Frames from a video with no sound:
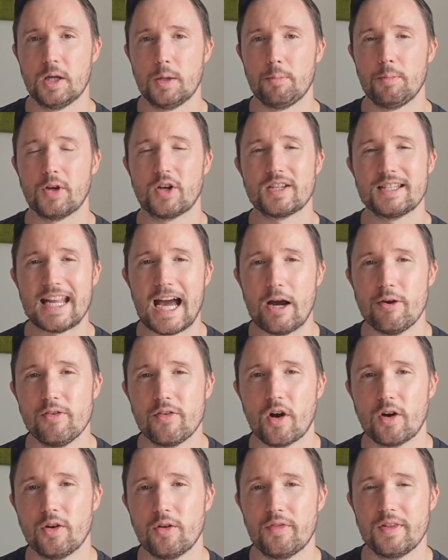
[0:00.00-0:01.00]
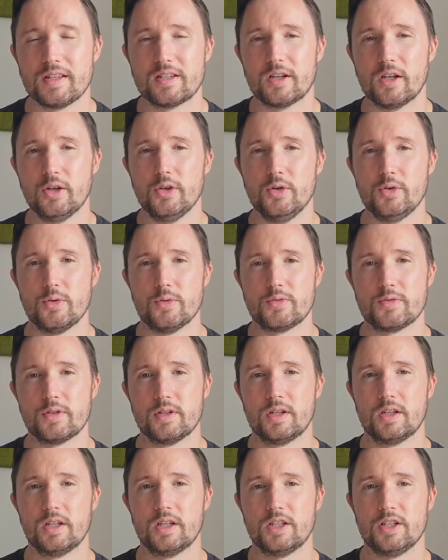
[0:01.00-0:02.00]
Because now you've got nothing to lose.
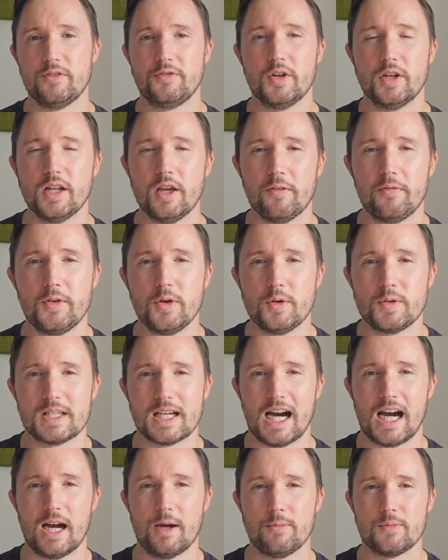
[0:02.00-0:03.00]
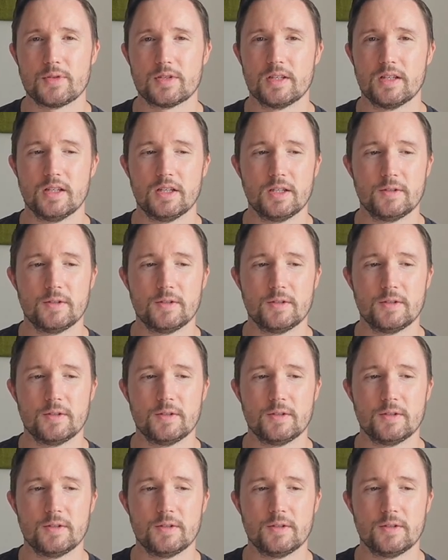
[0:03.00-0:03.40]
You've done it a few times.